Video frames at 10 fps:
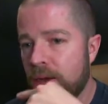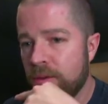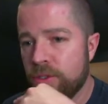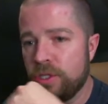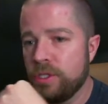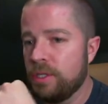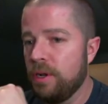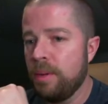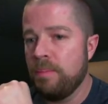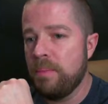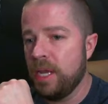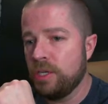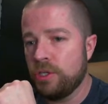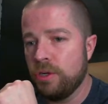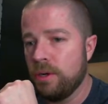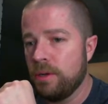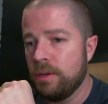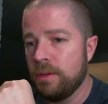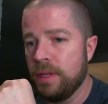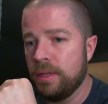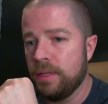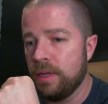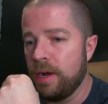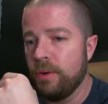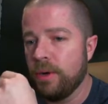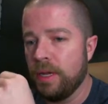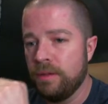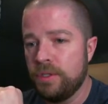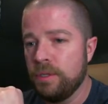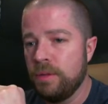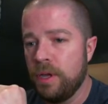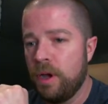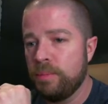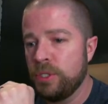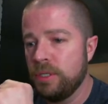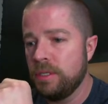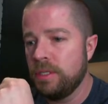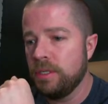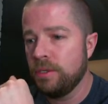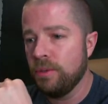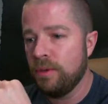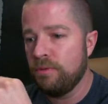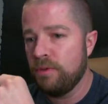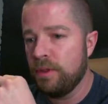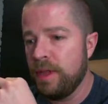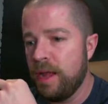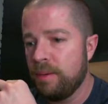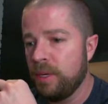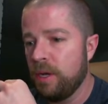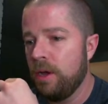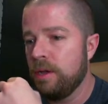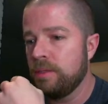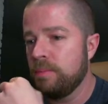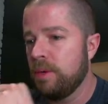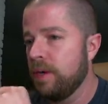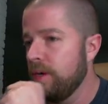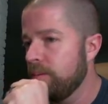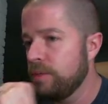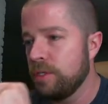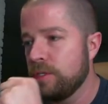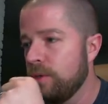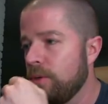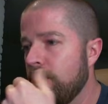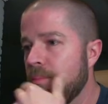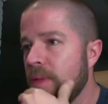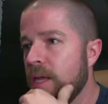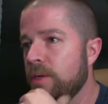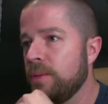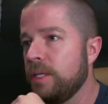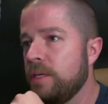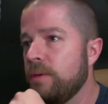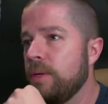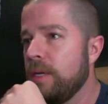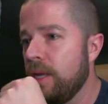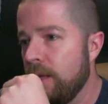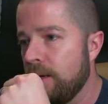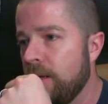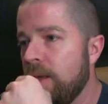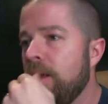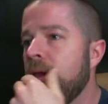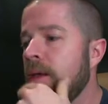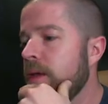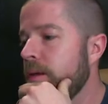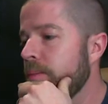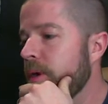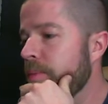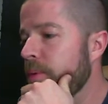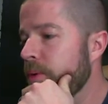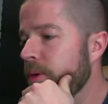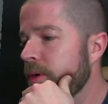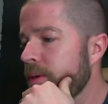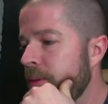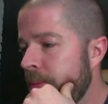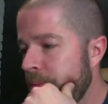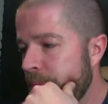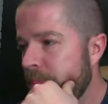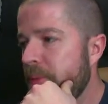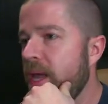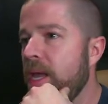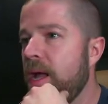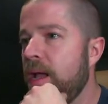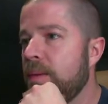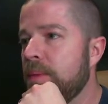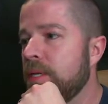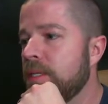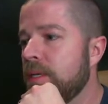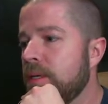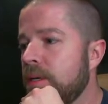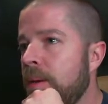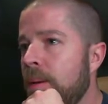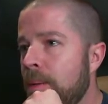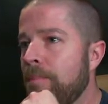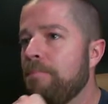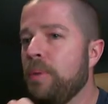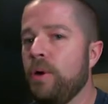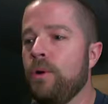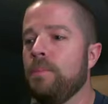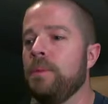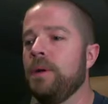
Just going to make sure that I know it gives you the option to do it for the Adamant cost, but I am just going to manually do it and hit my opponent, pay Adamant, boom.